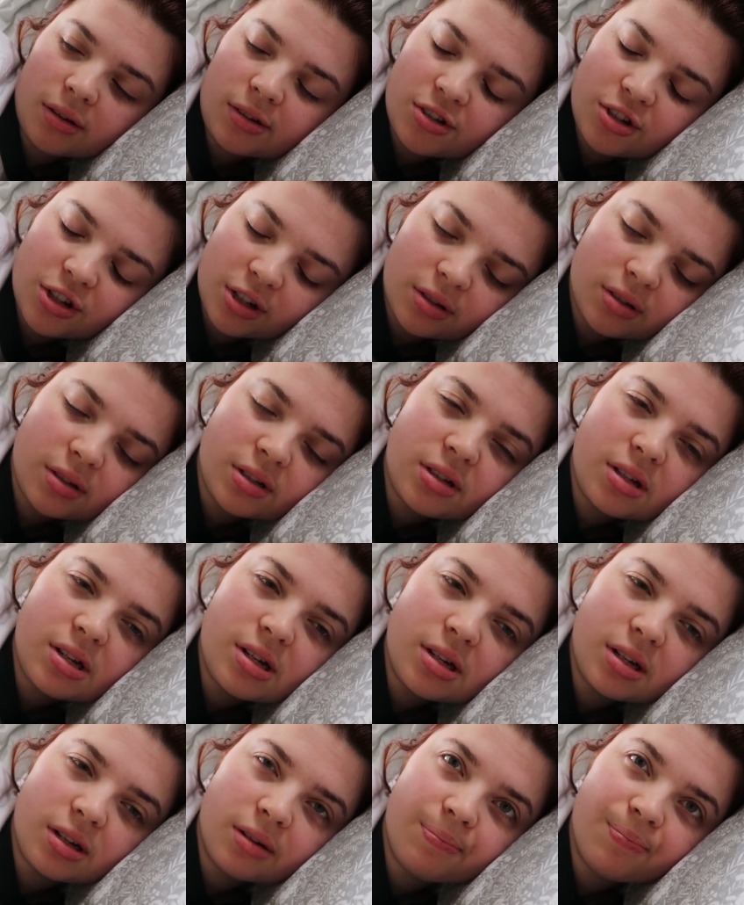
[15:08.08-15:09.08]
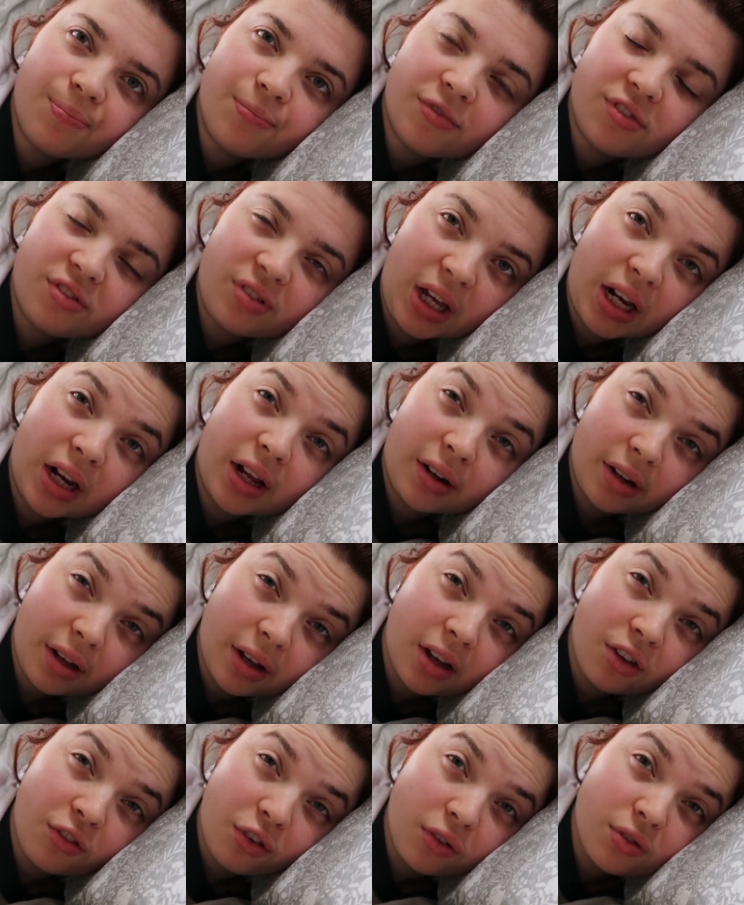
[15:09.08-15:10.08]
And just feeling
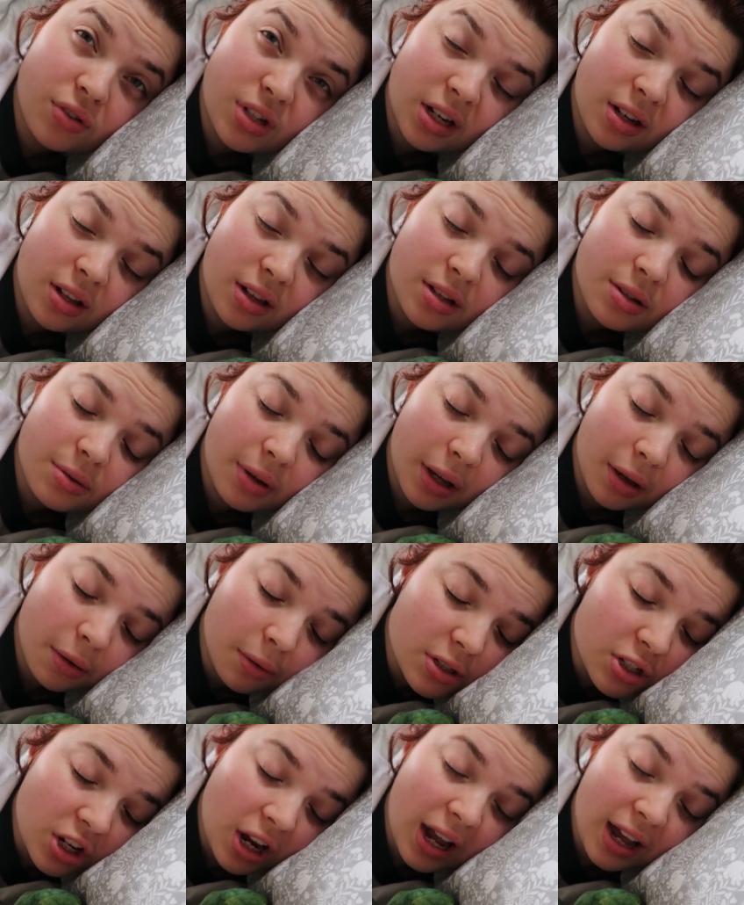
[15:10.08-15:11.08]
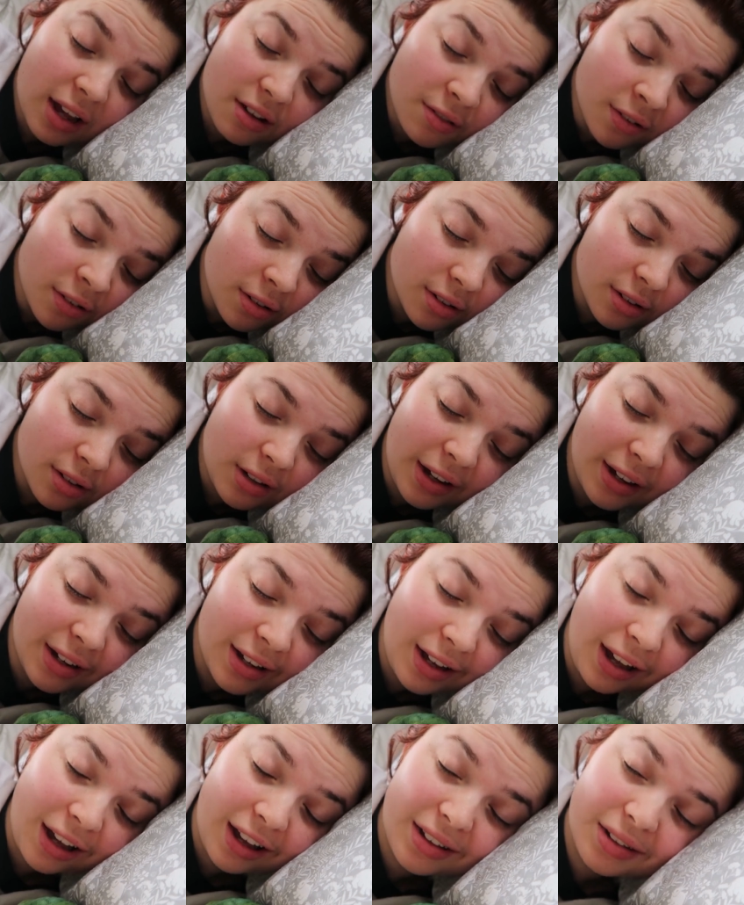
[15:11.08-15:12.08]
like I've overdone it this week, which I have.
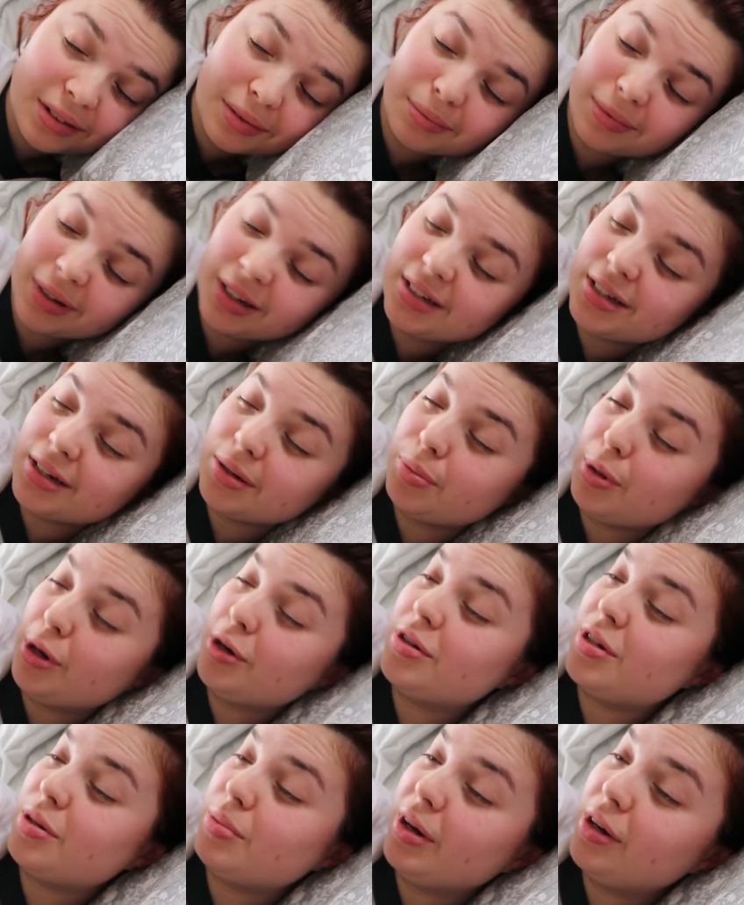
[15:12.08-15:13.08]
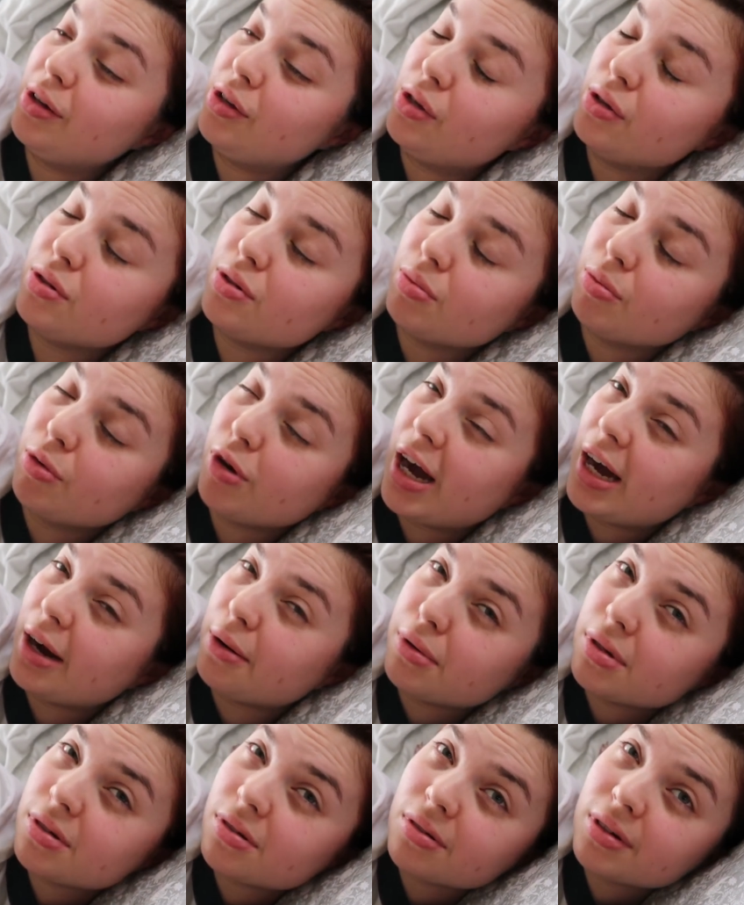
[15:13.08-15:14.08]
I did a post about usable
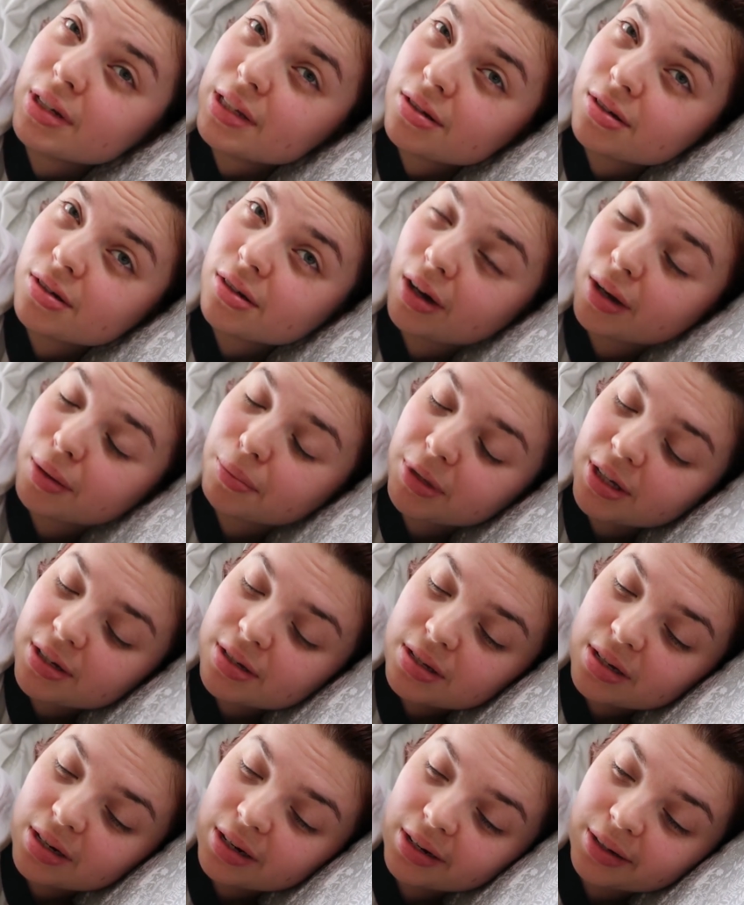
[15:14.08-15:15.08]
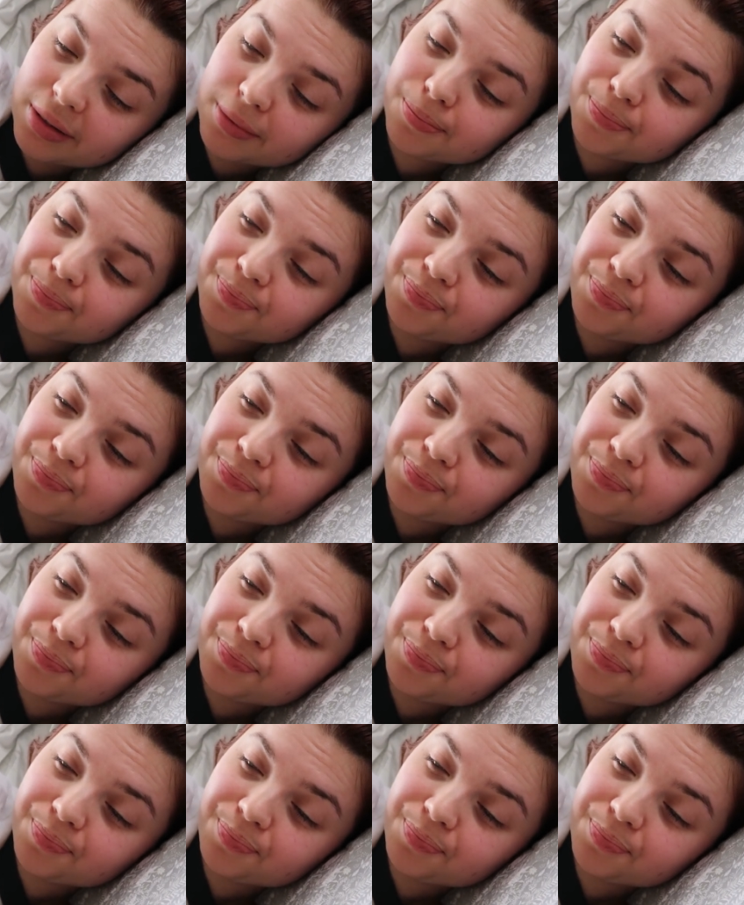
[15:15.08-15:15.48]
hours on Instagram yesterday.